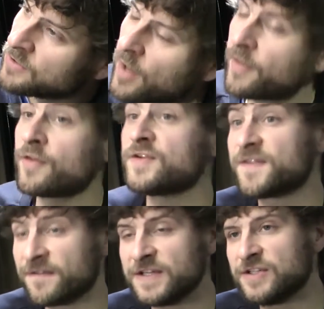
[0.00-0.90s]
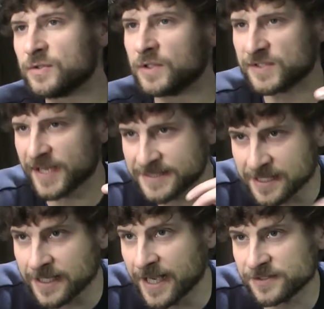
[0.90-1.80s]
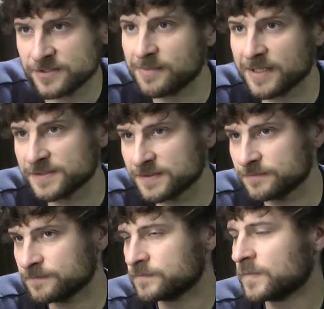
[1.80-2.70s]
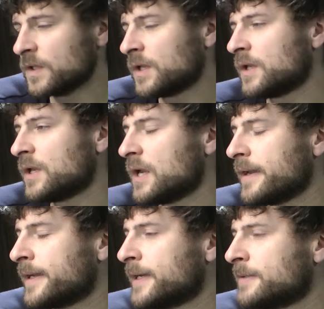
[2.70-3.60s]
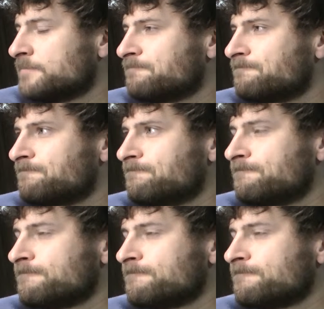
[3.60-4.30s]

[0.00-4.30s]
although this fifty-two looks like a Telecaster bass. Um,